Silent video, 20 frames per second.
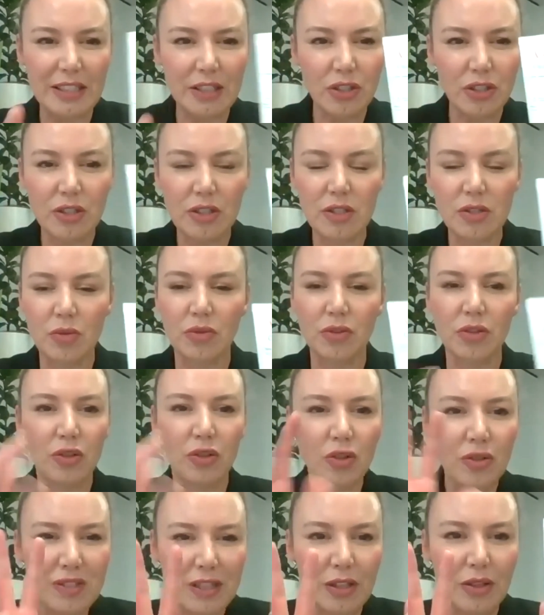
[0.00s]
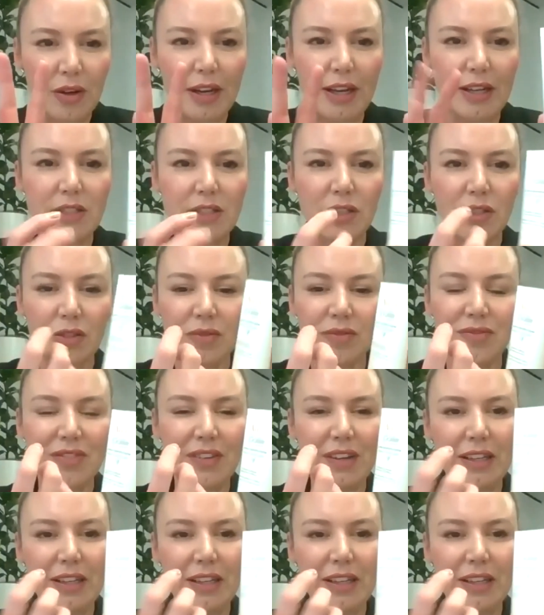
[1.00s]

dishes or you're using your hands a lot and